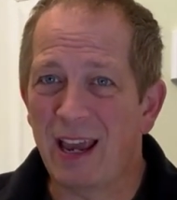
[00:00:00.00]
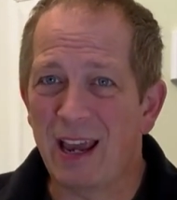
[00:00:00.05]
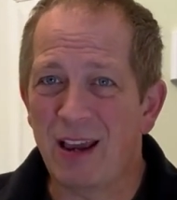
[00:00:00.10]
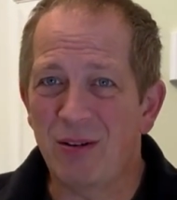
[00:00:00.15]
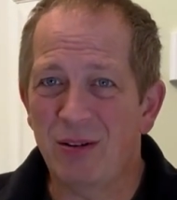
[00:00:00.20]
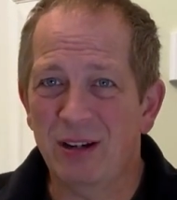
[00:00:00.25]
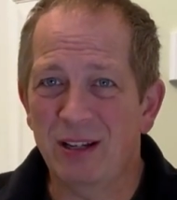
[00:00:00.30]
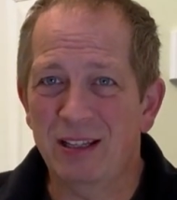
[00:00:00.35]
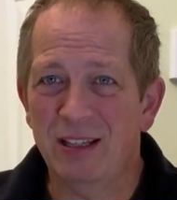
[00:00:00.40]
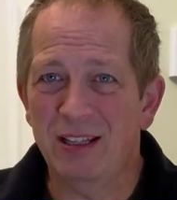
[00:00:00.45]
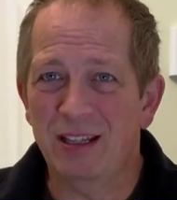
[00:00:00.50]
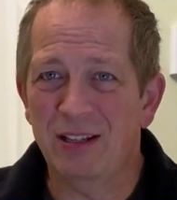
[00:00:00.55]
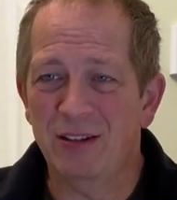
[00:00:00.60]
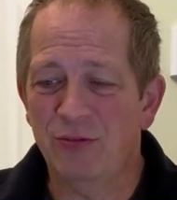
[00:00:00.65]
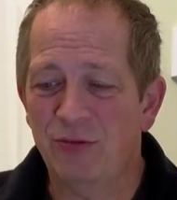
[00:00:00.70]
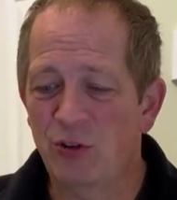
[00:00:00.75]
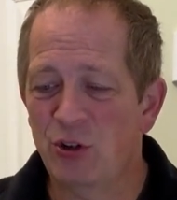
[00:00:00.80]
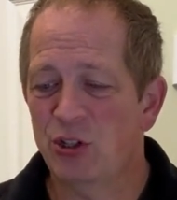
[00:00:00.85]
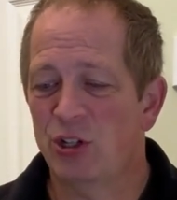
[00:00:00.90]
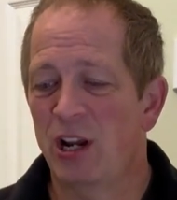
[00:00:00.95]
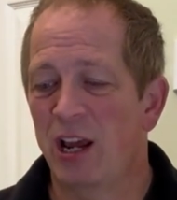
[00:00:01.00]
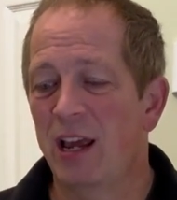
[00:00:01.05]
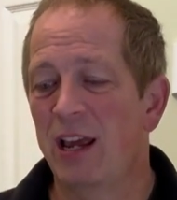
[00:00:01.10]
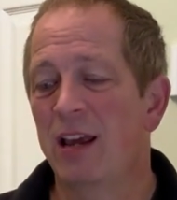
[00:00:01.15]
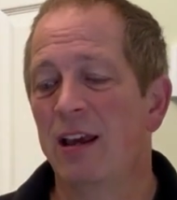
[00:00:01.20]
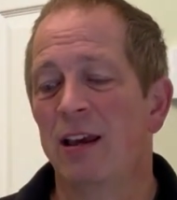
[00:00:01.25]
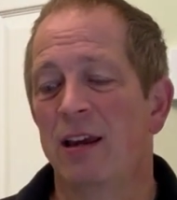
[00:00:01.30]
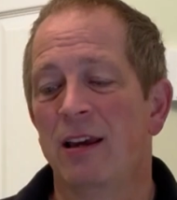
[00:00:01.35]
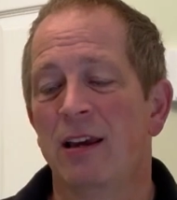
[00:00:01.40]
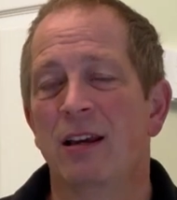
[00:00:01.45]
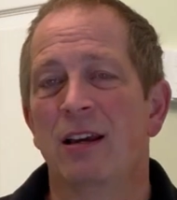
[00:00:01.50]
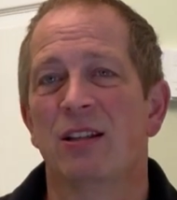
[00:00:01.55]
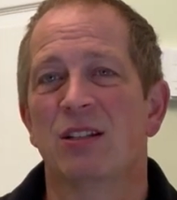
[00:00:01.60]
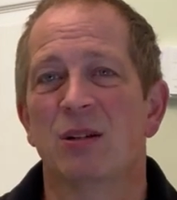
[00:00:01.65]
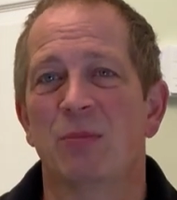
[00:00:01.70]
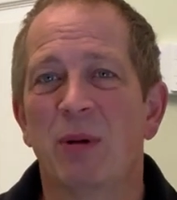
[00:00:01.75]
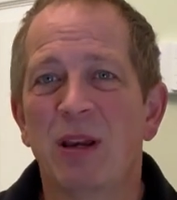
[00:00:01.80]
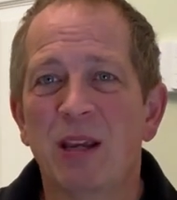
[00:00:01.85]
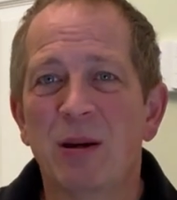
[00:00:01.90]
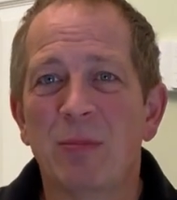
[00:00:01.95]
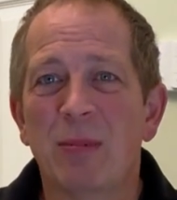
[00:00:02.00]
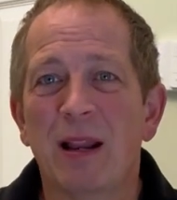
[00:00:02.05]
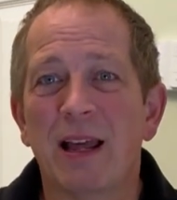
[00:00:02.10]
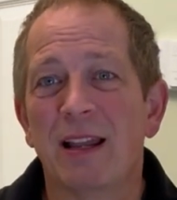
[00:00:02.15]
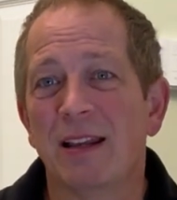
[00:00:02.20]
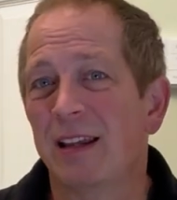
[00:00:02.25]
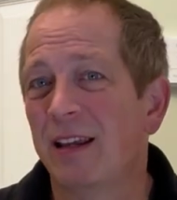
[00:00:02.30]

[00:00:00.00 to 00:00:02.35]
out in the fresh air to make a plan.